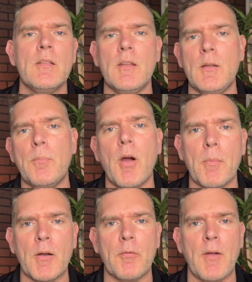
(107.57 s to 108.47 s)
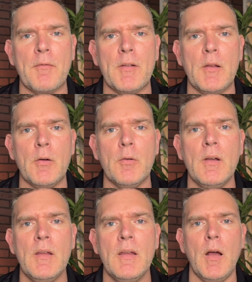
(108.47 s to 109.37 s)
the Department of Revenue
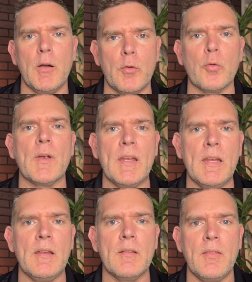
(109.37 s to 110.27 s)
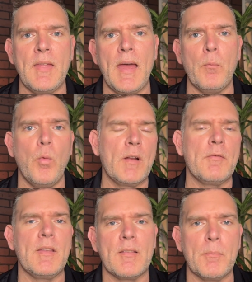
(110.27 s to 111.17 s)
agree that one
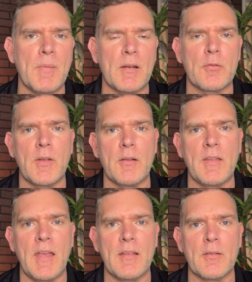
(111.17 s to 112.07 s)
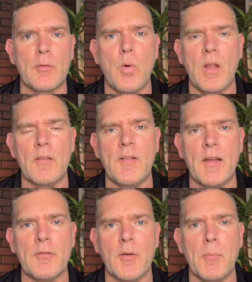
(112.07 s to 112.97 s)
of these administrative cases
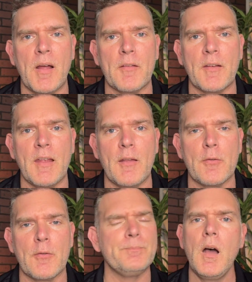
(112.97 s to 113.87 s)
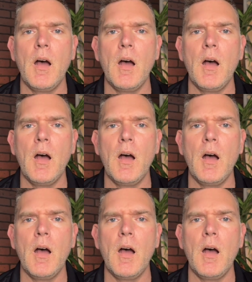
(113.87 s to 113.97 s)
qualified for a modification.